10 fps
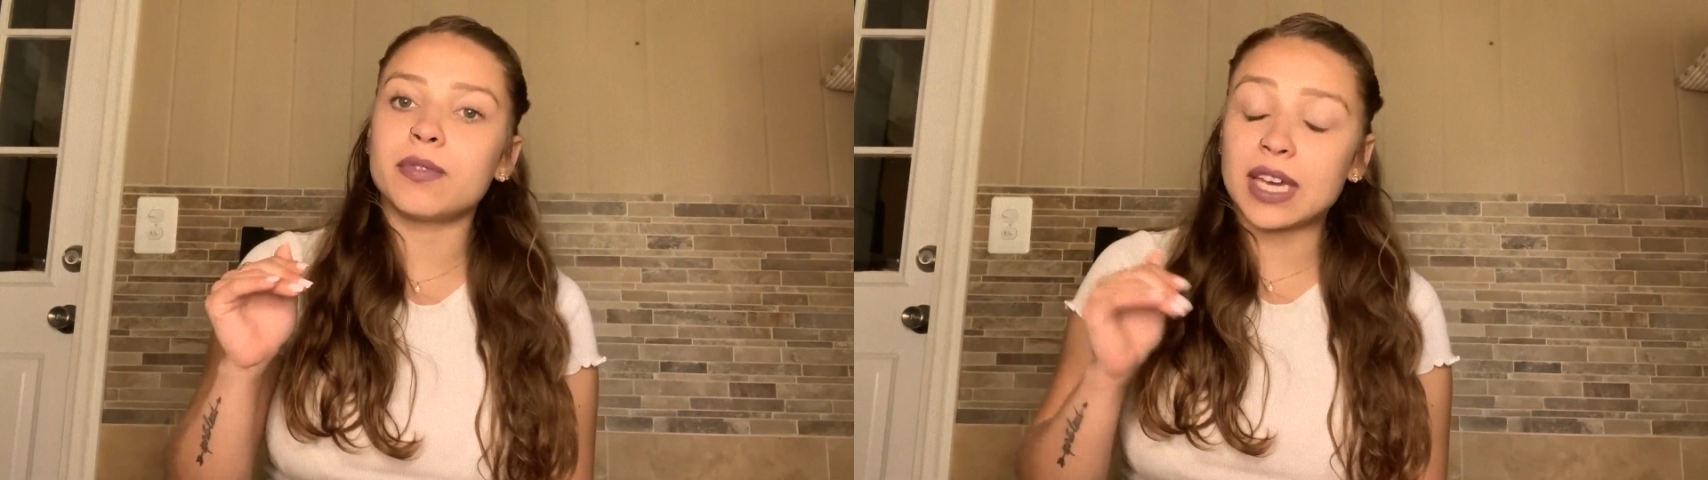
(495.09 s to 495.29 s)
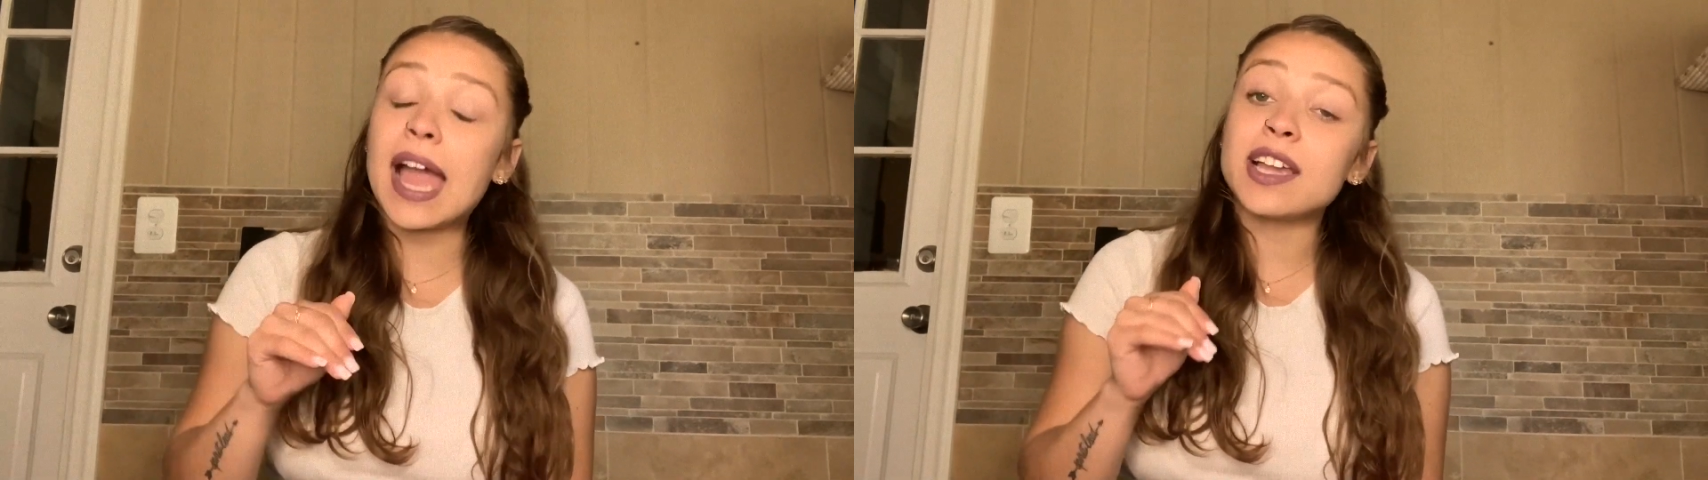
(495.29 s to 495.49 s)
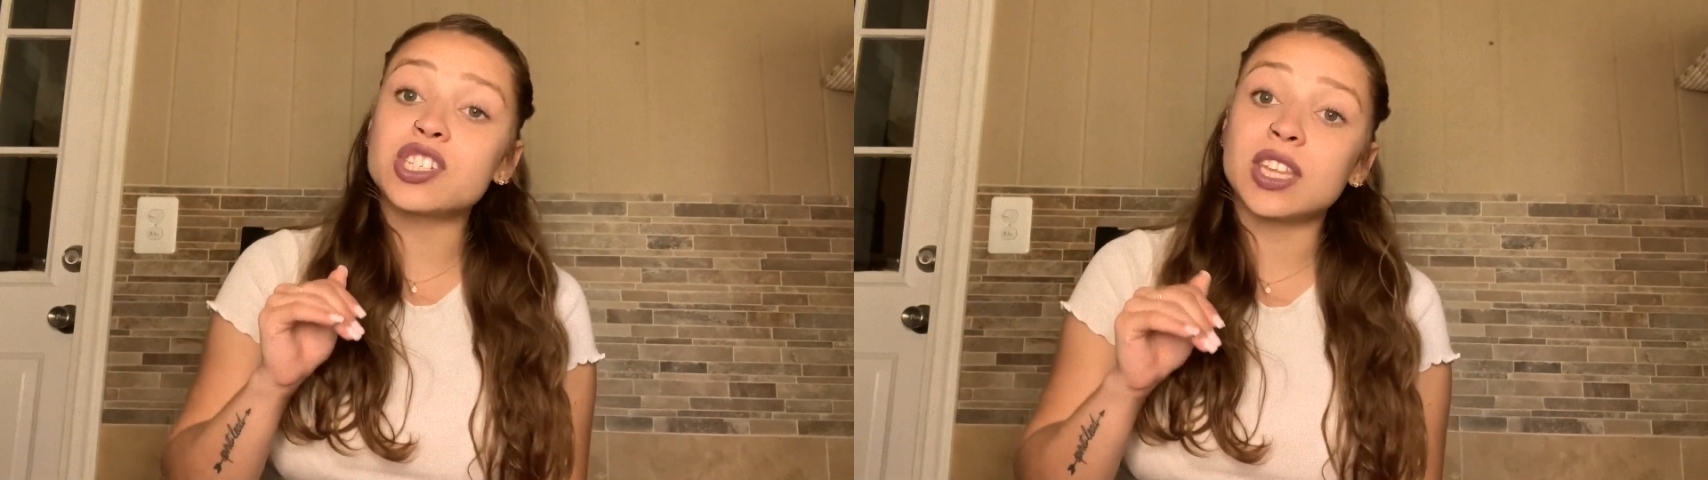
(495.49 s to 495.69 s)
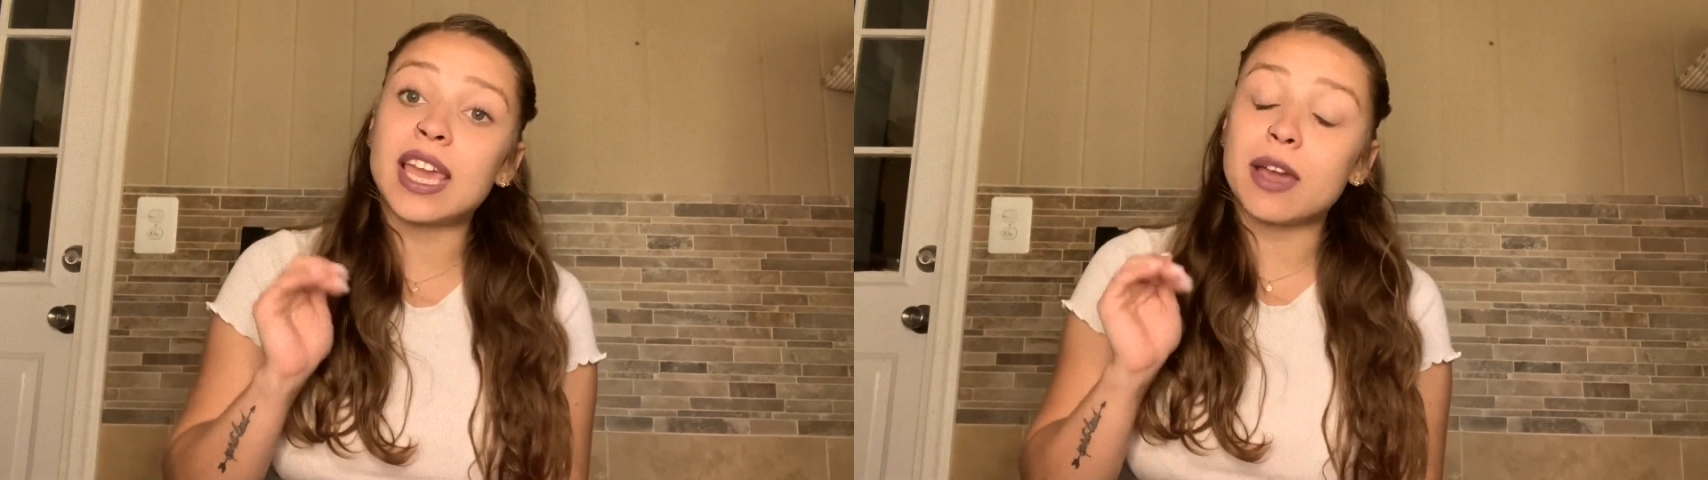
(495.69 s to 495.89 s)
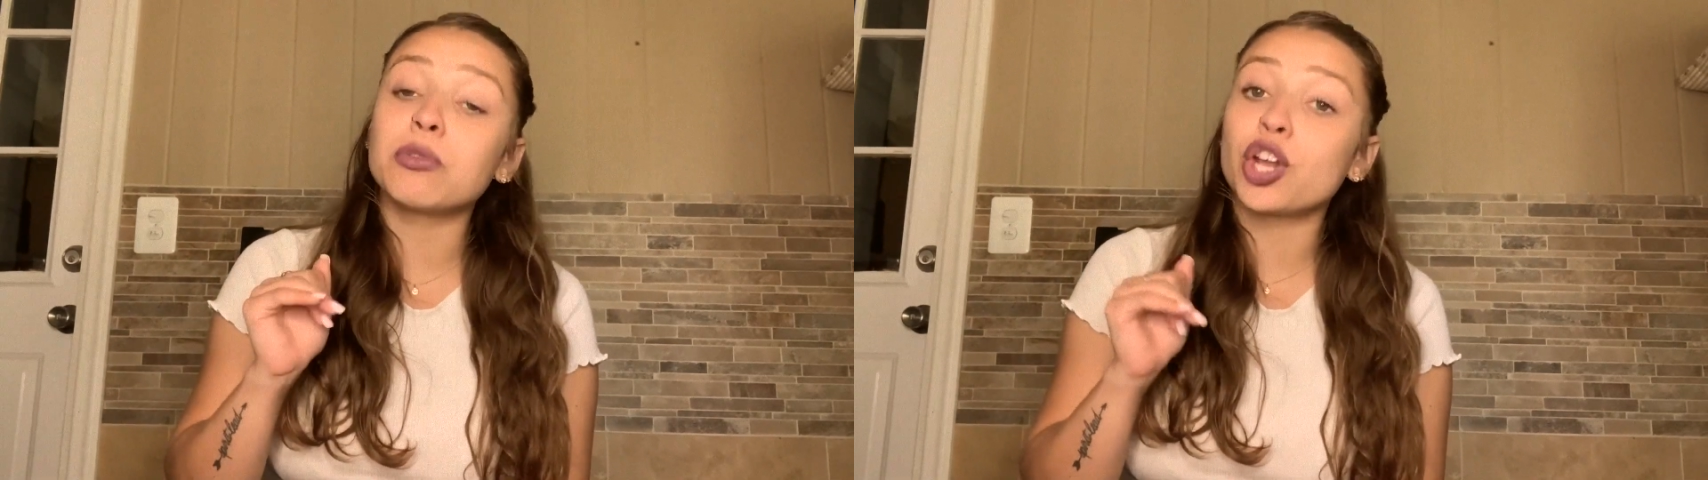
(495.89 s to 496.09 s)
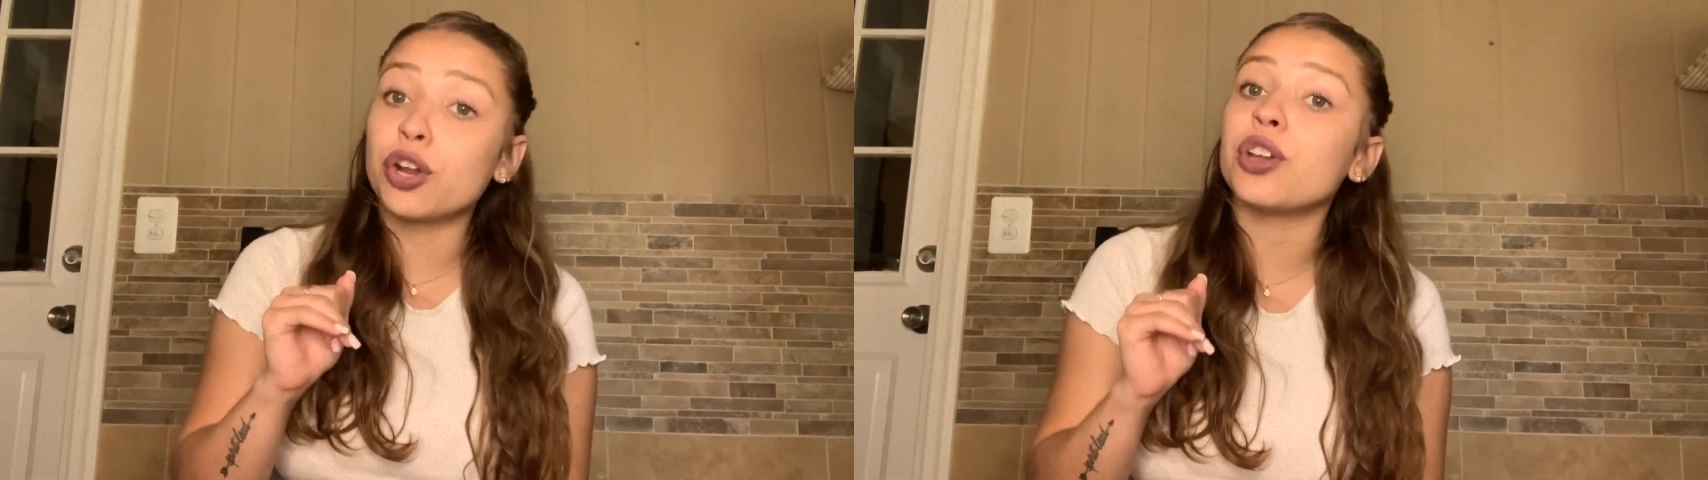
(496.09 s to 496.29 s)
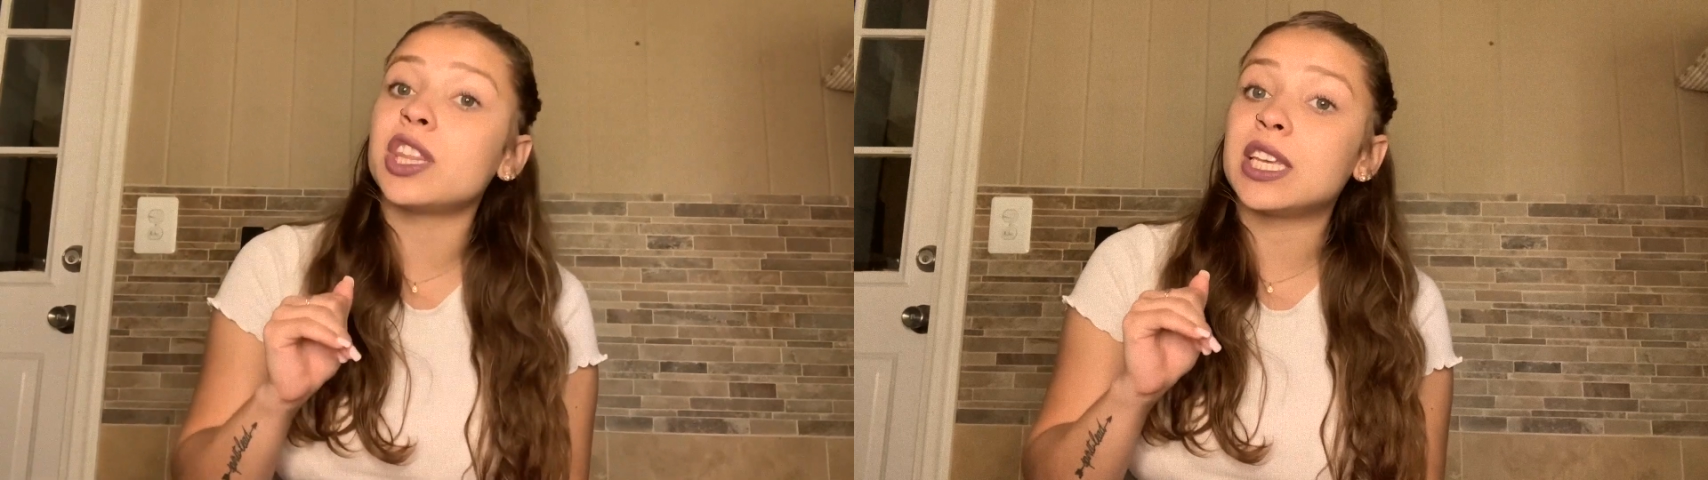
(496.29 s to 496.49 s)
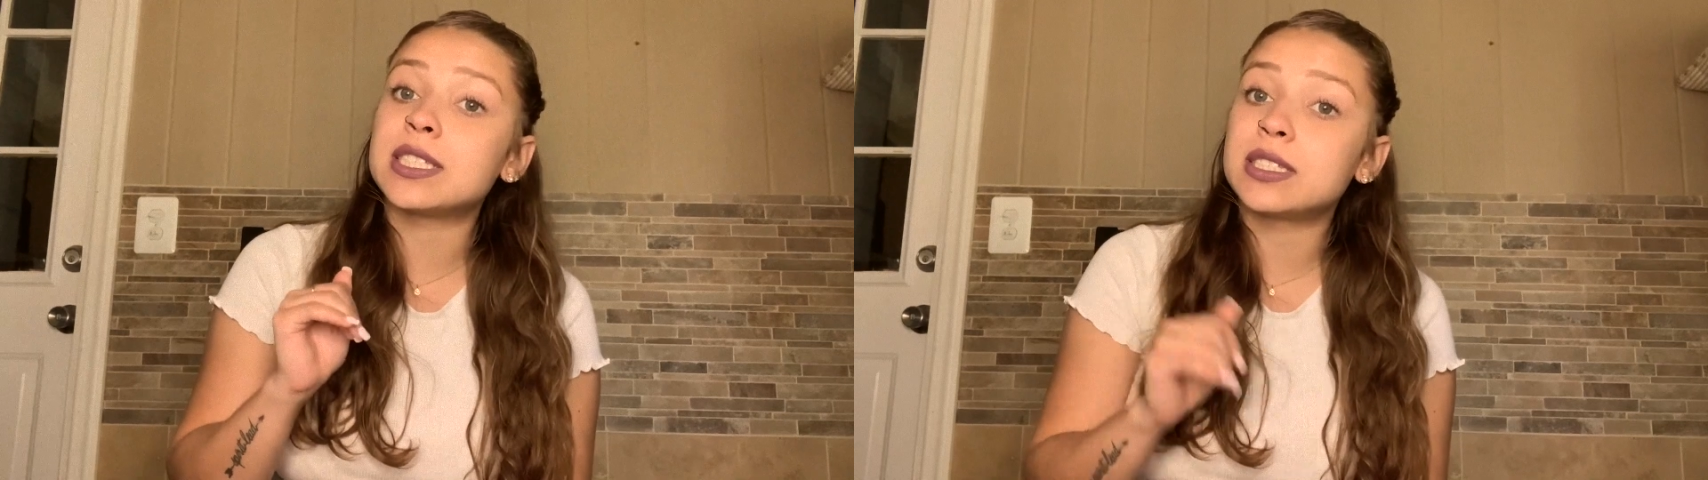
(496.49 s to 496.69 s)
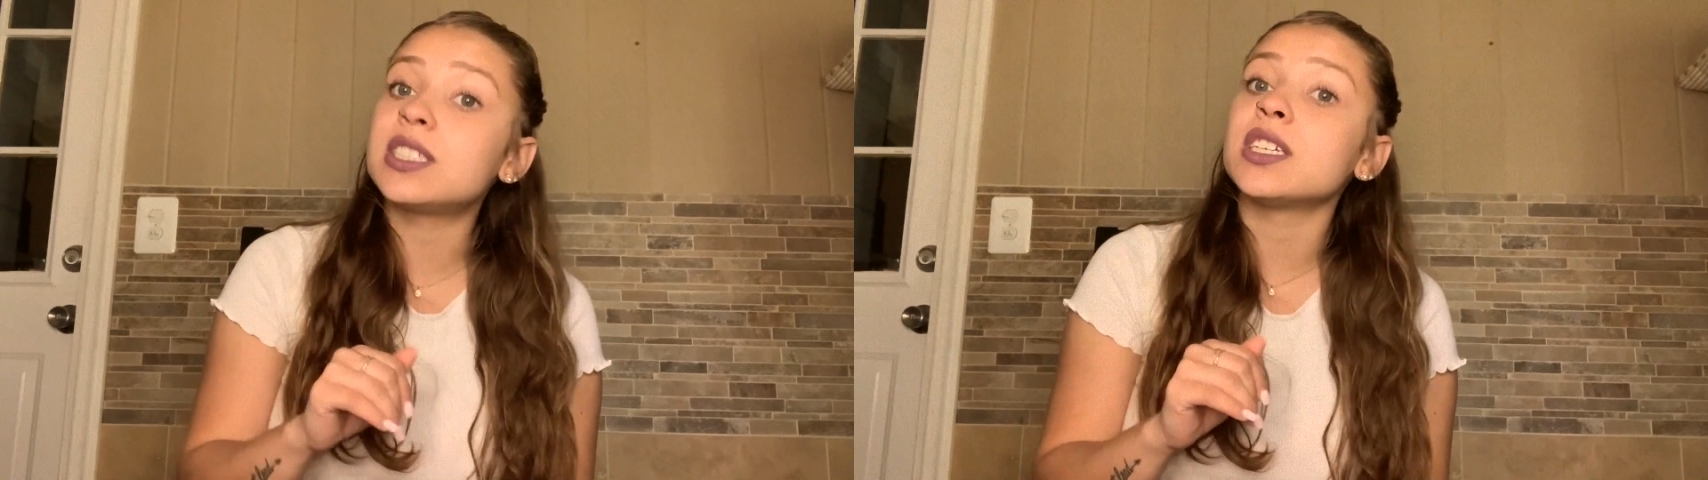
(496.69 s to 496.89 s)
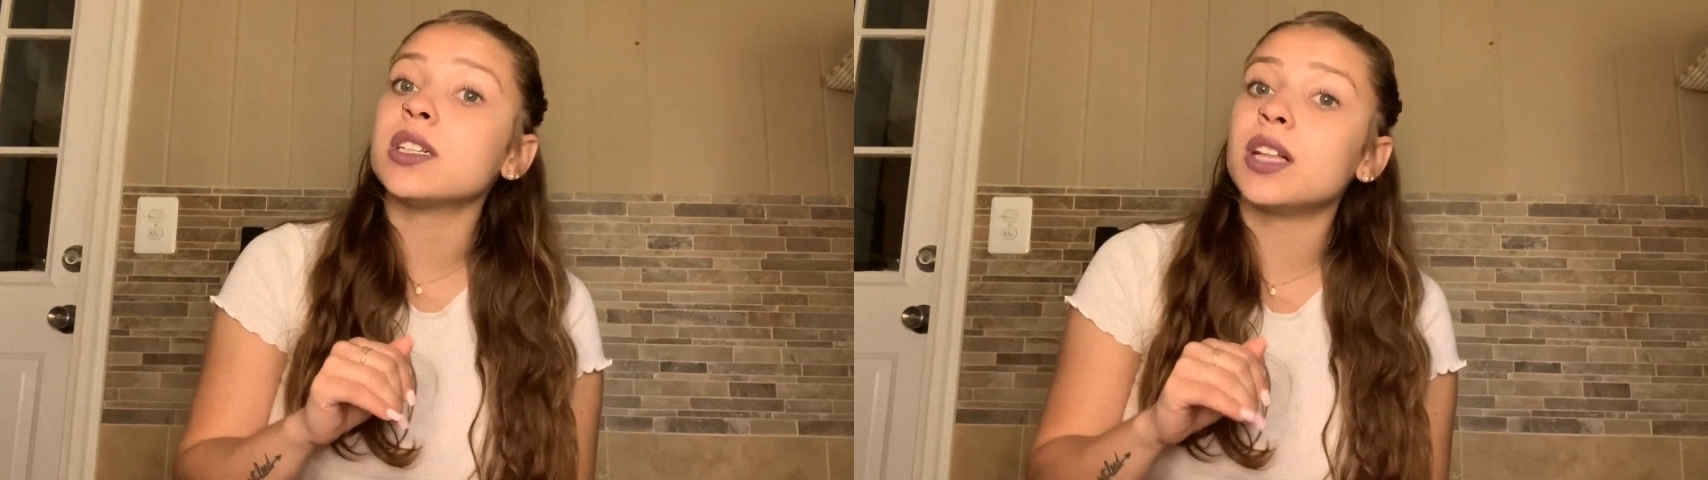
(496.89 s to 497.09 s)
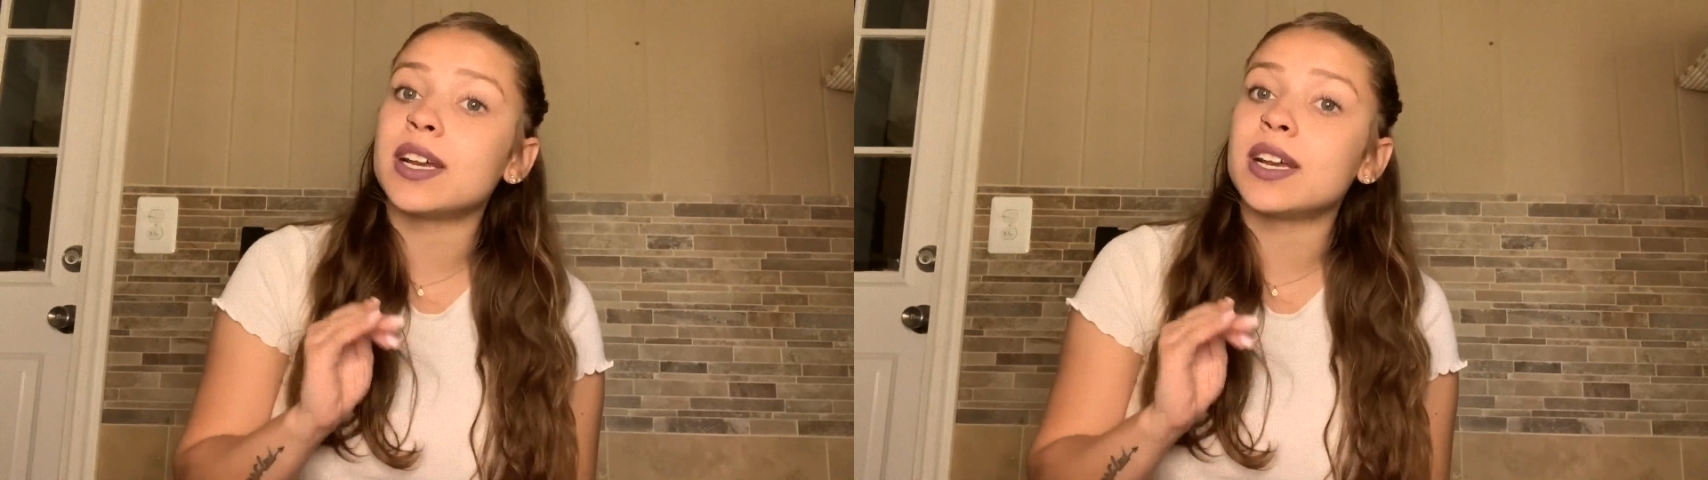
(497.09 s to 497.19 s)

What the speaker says: actually am currently still